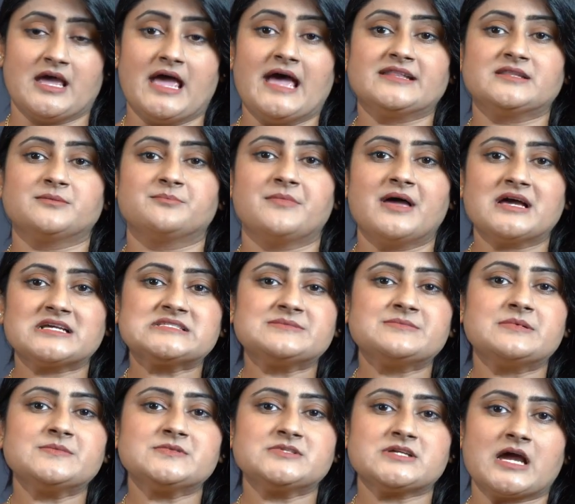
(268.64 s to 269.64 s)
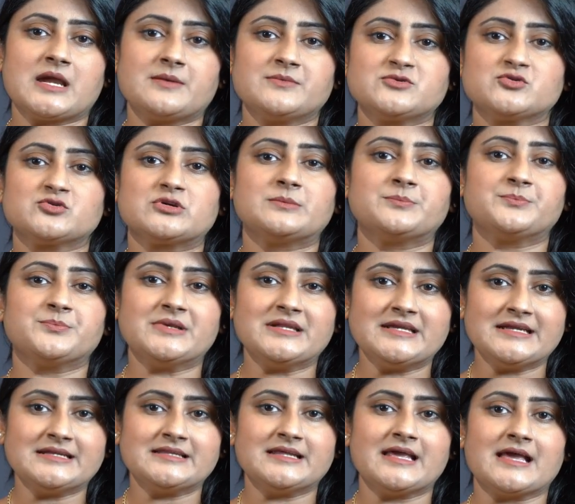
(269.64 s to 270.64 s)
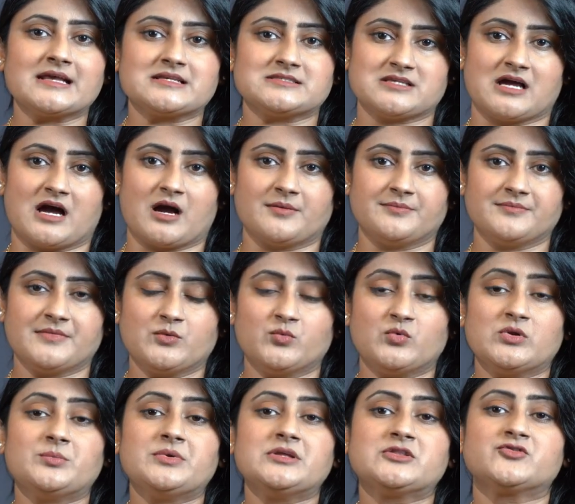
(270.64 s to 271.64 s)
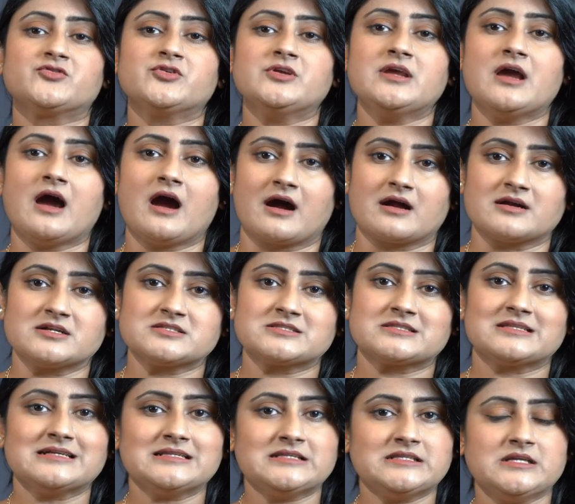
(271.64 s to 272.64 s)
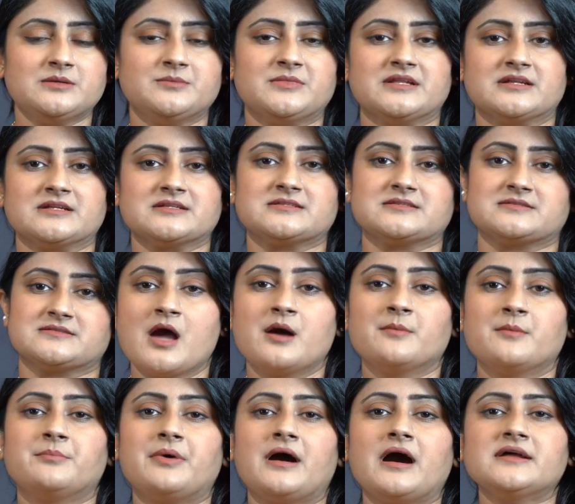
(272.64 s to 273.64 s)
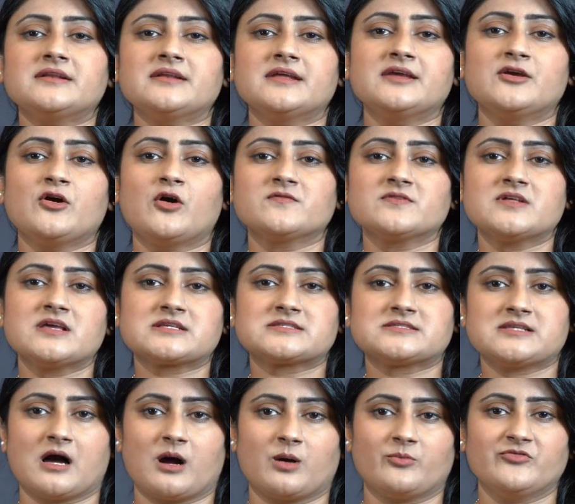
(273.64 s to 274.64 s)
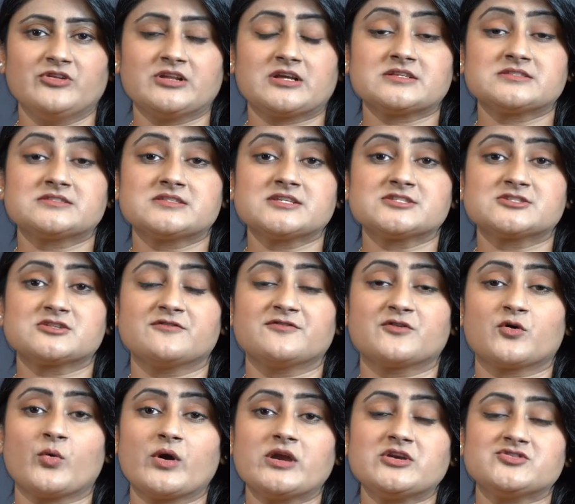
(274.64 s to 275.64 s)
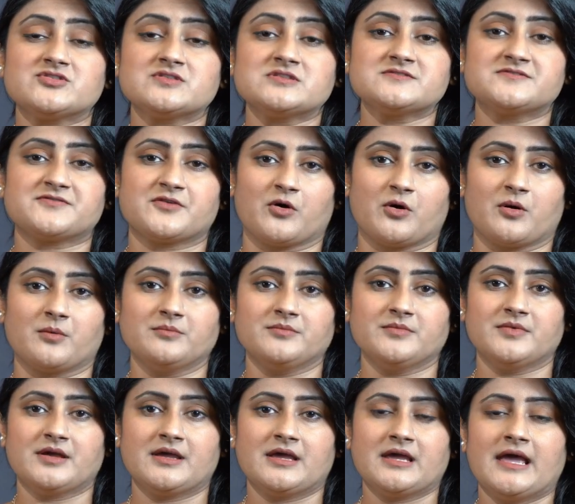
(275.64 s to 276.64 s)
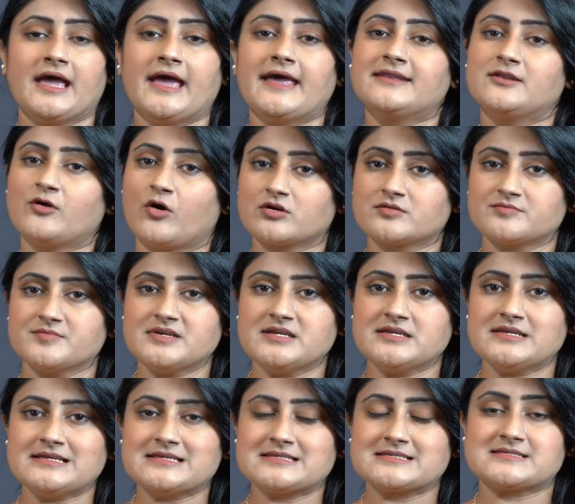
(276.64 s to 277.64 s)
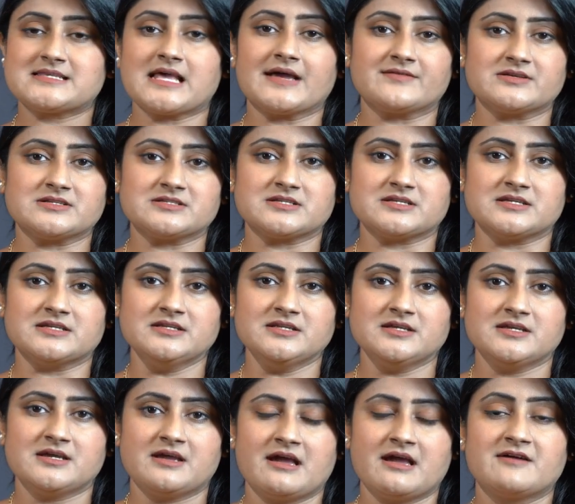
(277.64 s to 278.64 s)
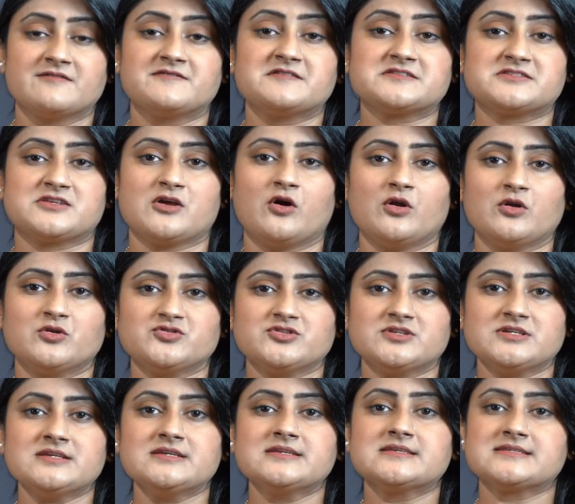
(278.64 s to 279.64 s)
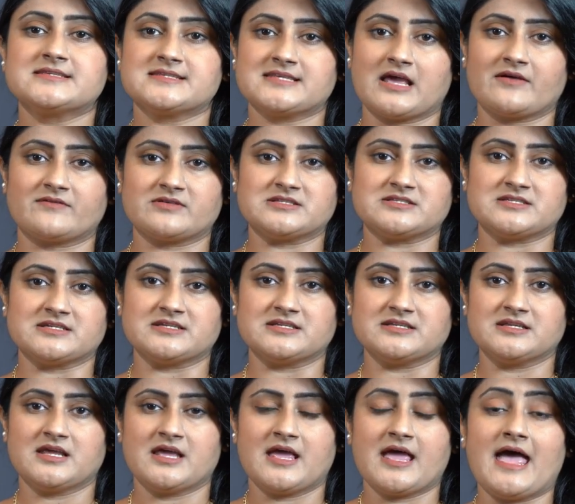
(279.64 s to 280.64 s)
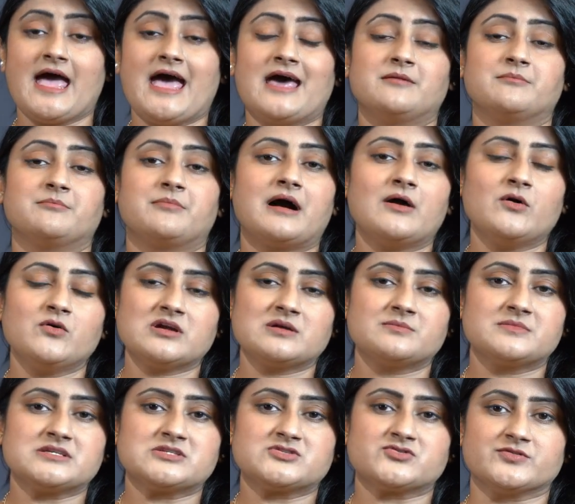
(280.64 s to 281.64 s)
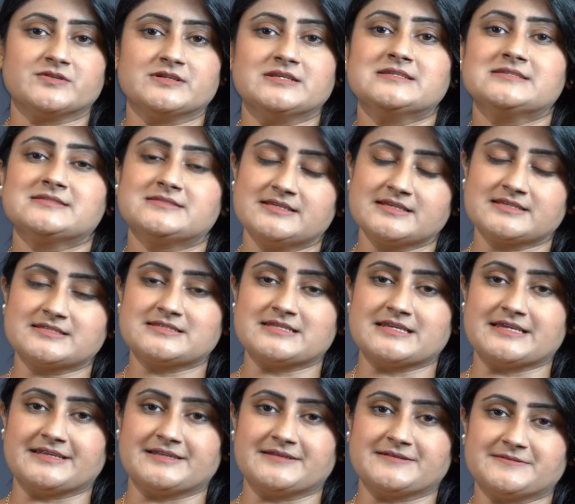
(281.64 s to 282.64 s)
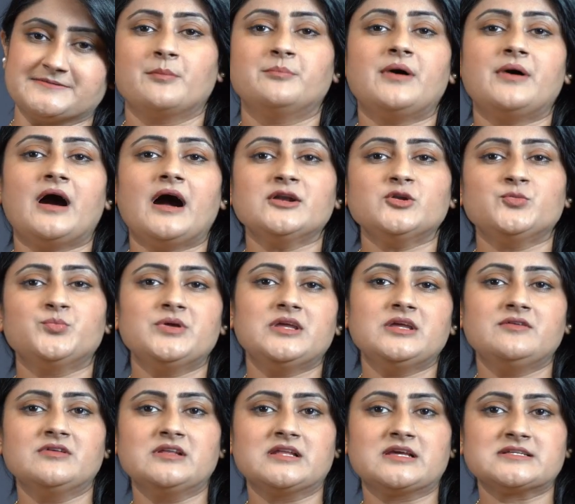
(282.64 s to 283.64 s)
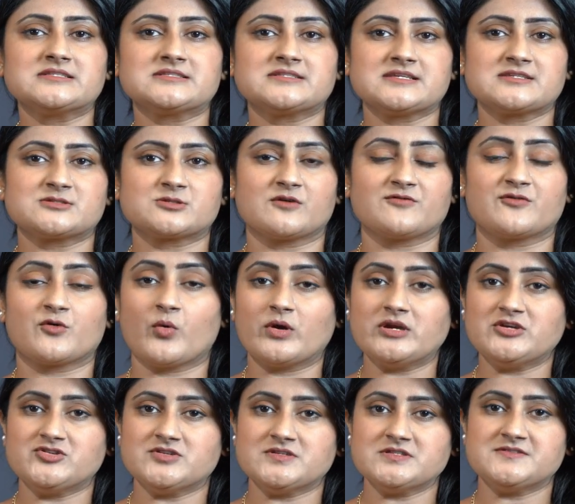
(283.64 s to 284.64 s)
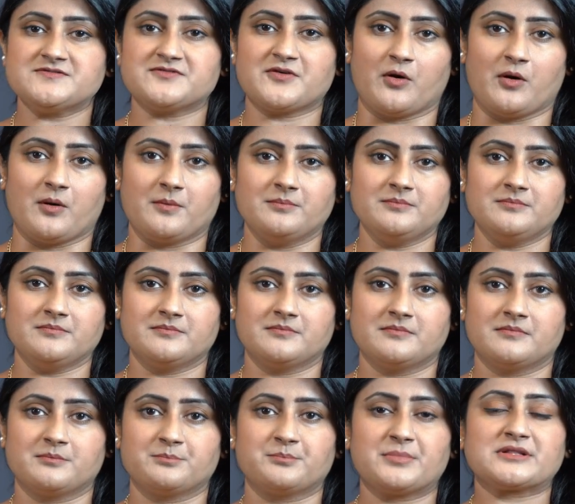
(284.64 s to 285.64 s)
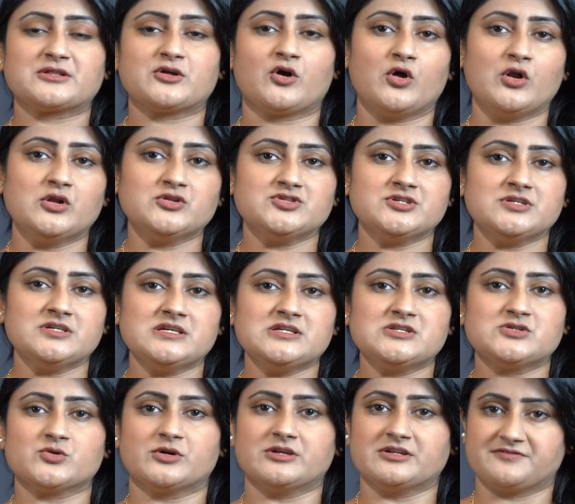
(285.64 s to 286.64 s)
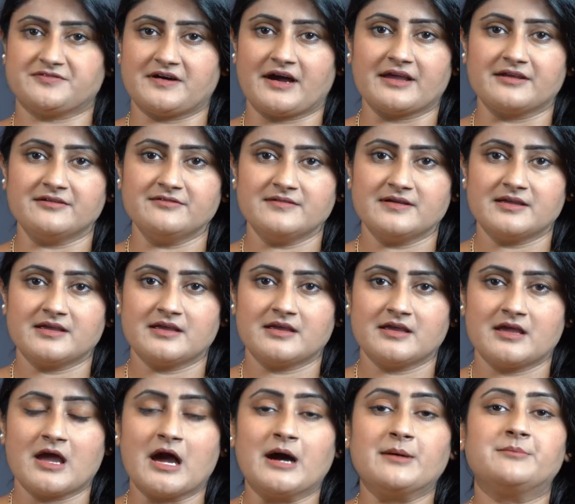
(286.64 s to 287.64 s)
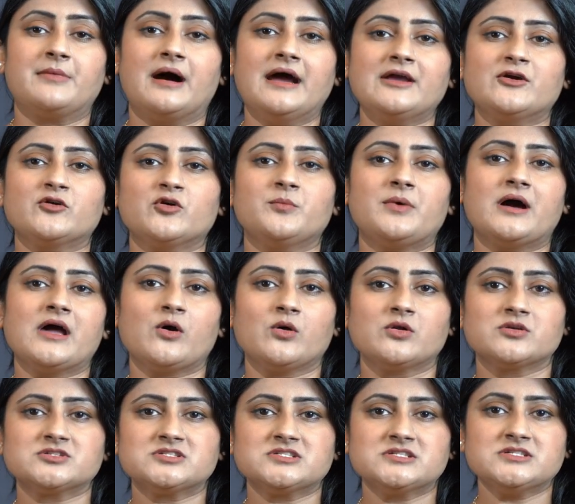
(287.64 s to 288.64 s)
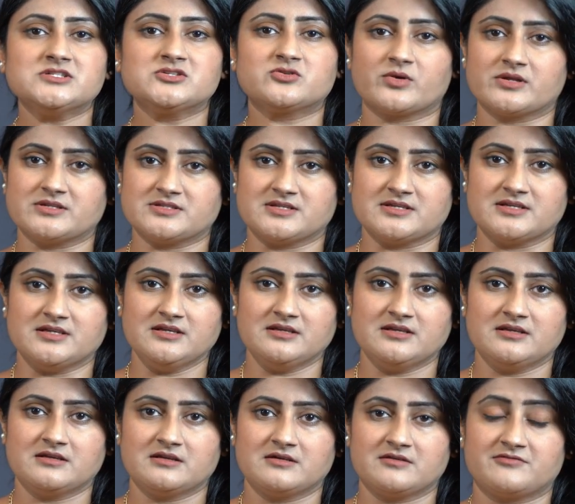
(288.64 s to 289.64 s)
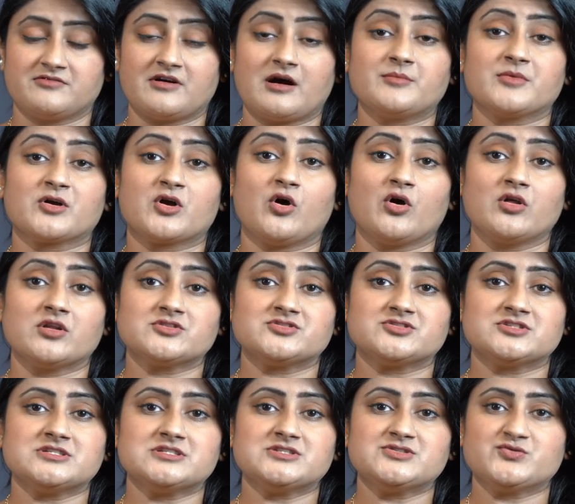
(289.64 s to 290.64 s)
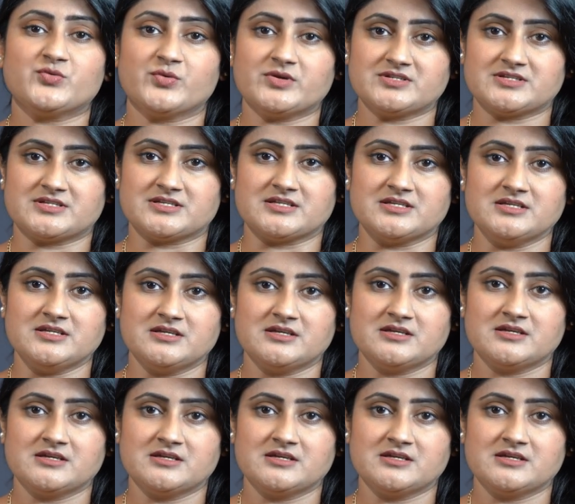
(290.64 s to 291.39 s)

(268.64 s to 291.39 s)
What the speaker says: and the maximum time to complete the exam will be 3 hours 30 minutes. Part A of the exam will consist of questions from anatomy 17, physiology 17 and biochemistry 16. Part B will consist of questions from pathology 25, microbiology 20, pharmacology 20,